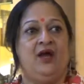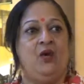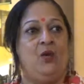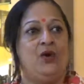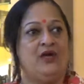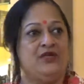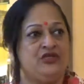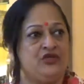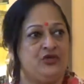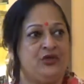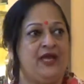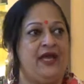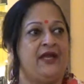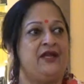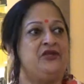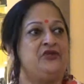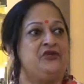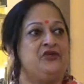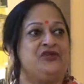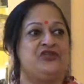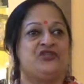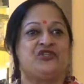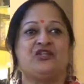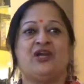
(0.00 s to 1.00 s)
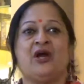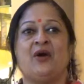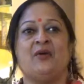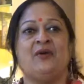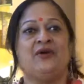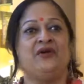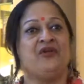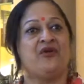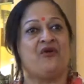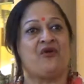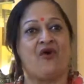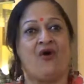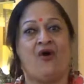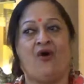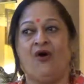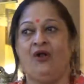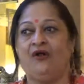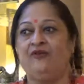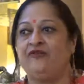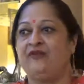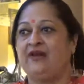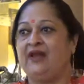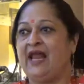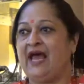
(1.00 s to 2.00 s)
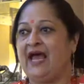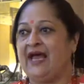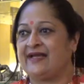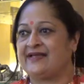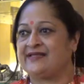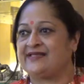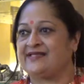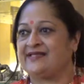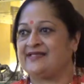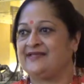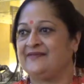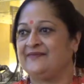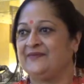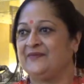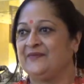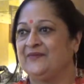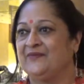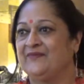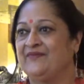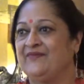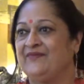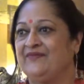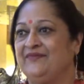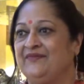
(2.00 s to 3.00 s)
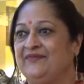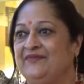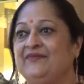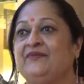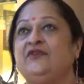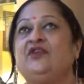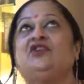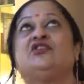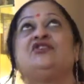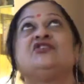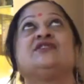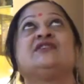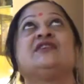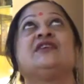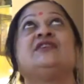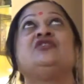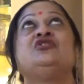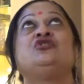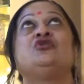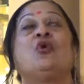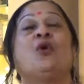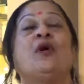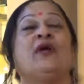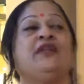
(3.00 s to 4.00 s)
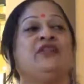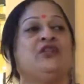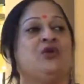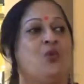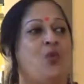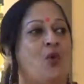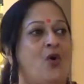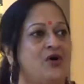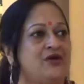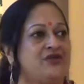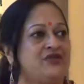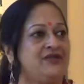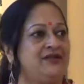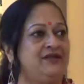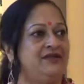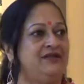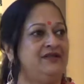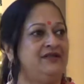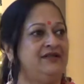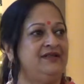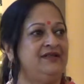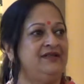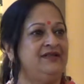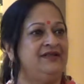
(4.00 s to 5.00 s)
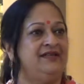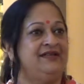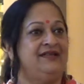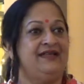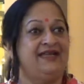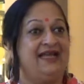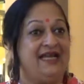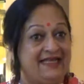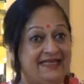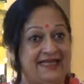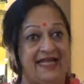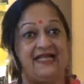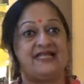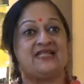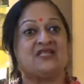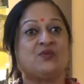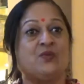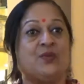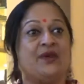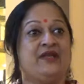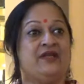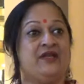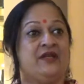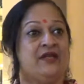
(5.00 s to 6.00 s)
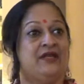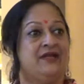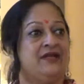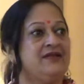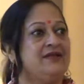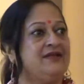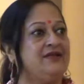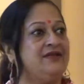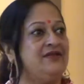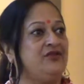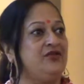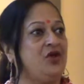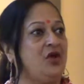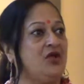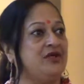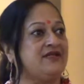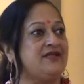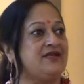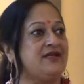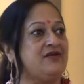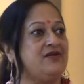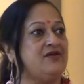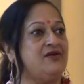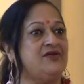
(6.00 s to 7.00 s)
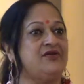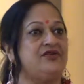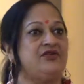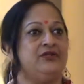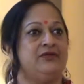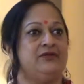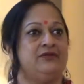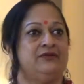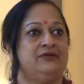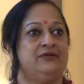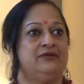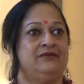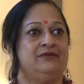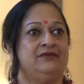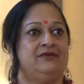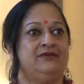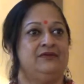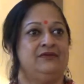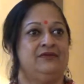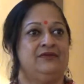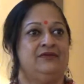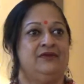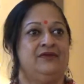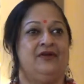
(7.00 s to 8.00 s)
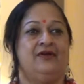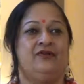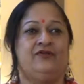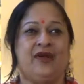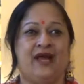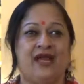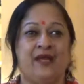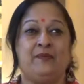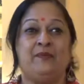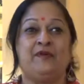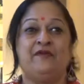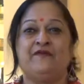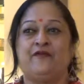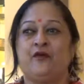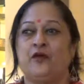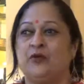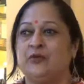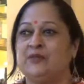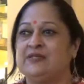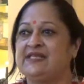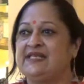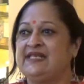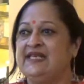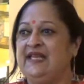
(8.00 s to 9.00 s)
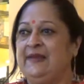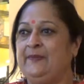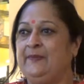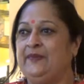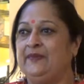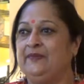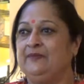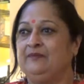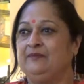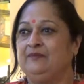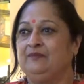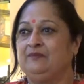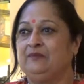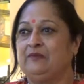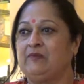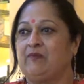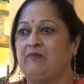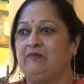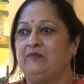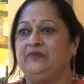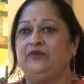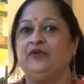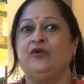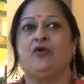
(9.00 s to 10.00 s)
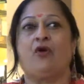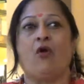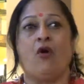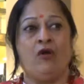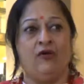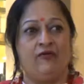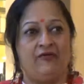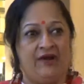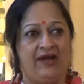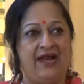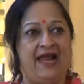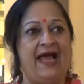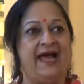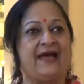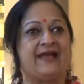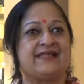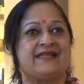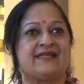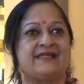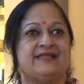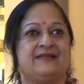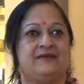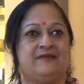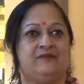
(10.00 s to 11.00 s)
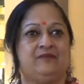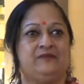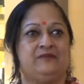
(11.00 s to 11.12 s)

Once you get into the shower, you're all relaxed. You're just enjoying the water. That's when thoughts occur to you. Right before you sleep, you're all relaxed.